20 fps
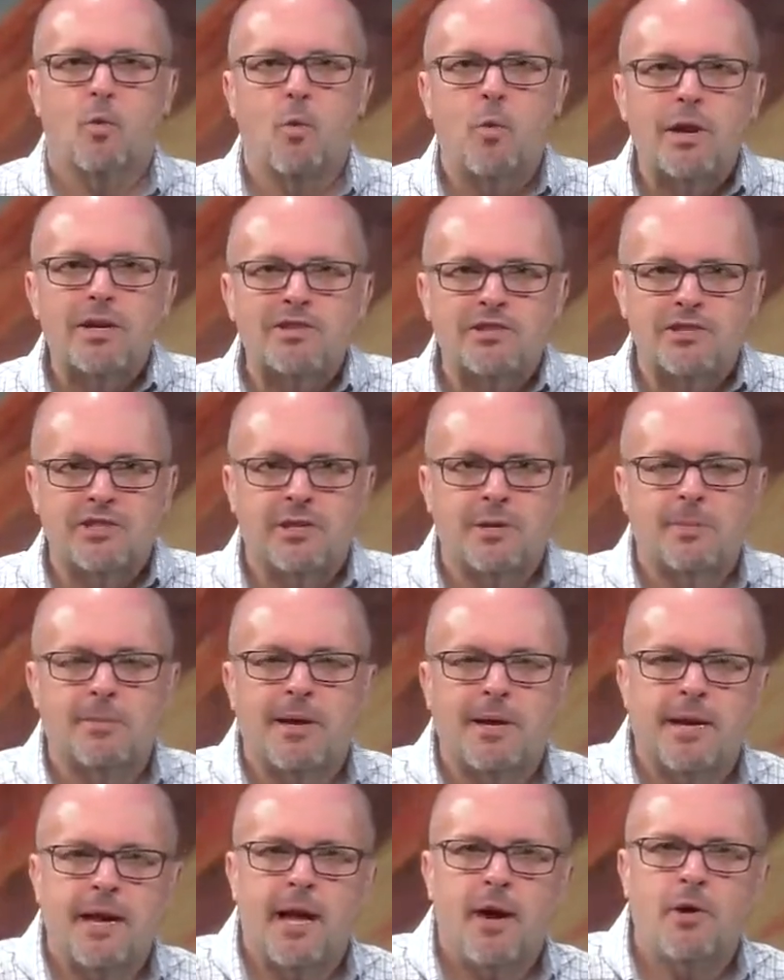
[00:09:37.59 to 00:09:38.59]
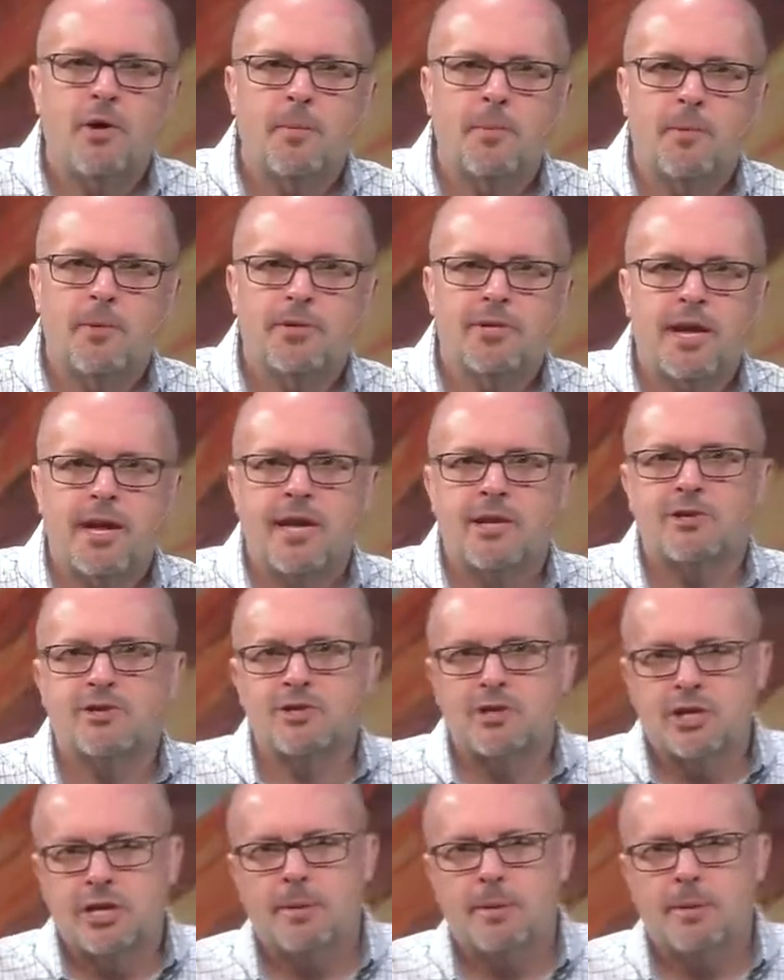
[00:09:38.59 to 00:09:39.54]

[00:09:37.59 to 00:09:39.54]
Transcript: wisdom and how it pertains to